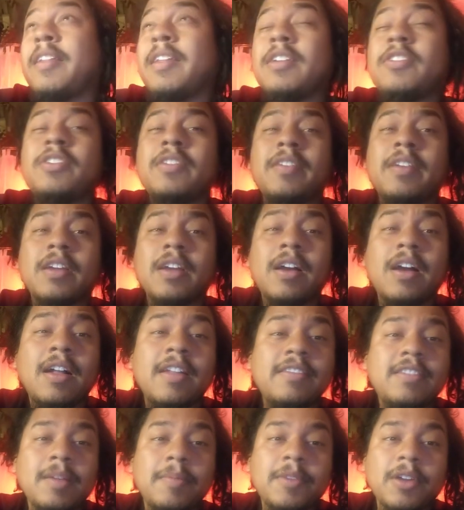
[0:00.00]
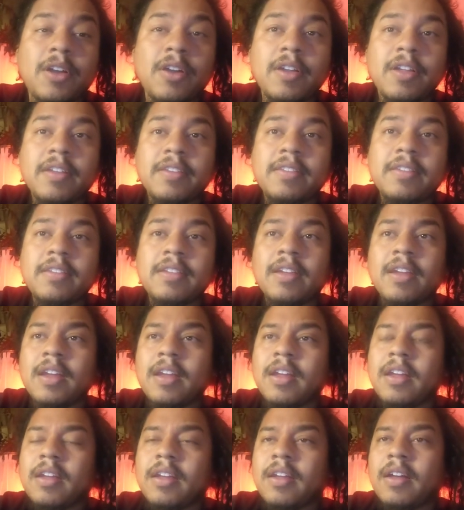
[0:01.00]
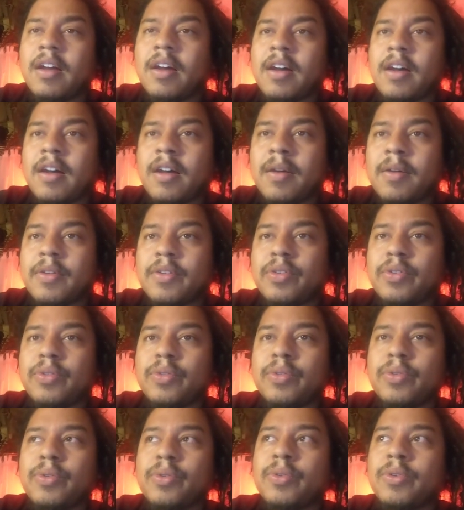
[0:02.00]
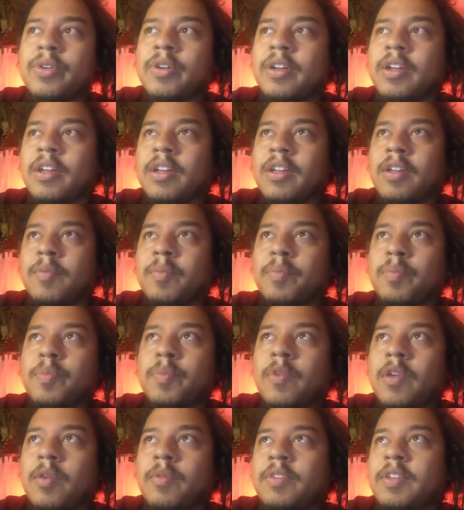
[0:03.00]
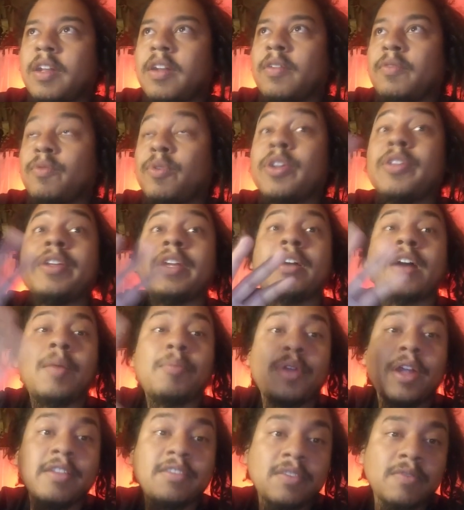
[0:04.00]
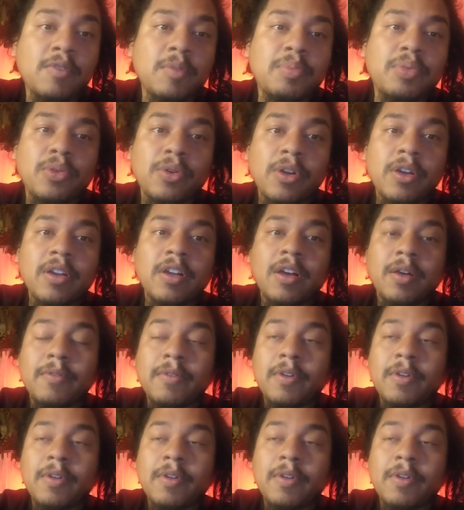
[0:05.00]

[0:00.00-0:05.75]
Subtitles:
this, I think she's like a concept artist, who did a really comprehensive